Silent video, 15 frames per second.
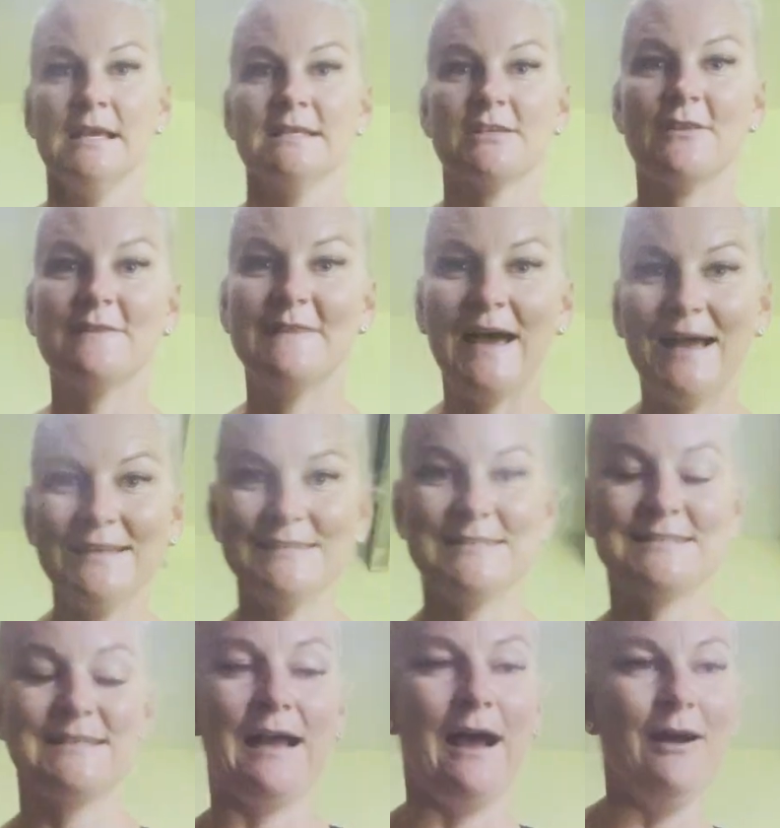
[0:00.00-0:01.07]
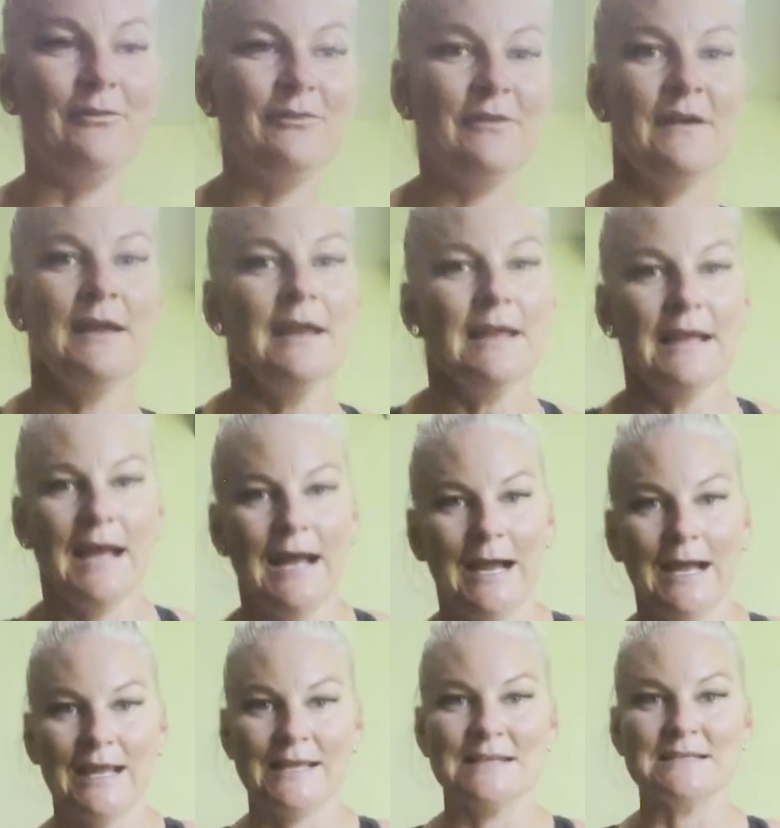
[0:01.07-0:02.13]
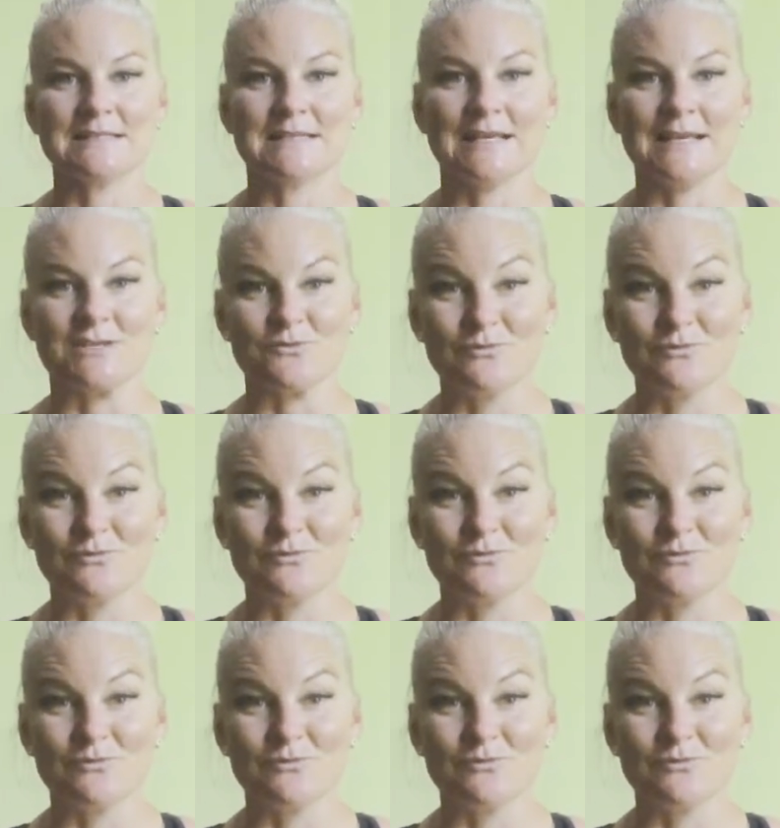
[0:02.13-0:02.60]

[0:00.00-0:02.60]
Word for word: So that stuff is